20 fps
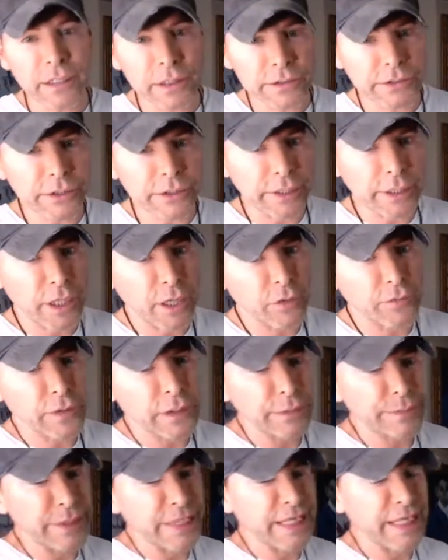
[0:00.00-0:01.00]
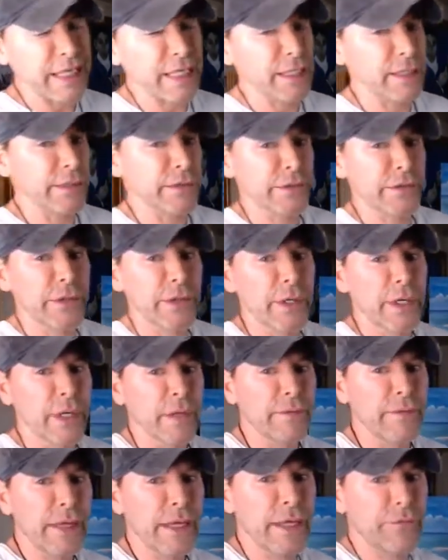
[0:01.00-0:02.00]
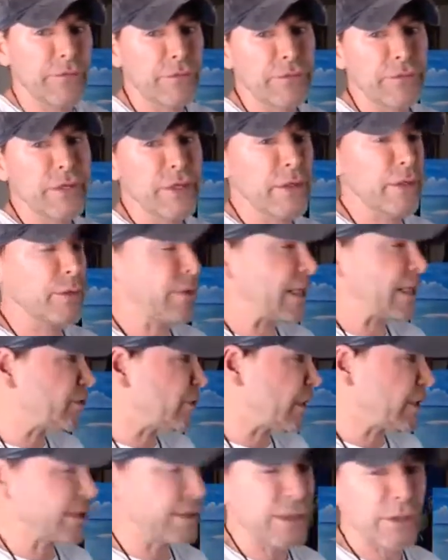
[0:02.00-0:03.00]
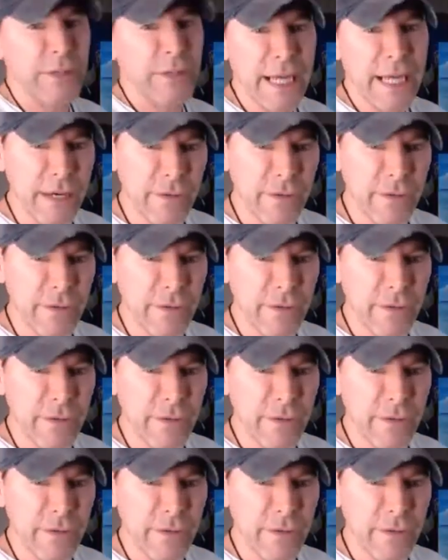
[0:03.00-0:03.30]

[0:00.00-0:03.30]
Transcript: during COVID because the restaurants don't have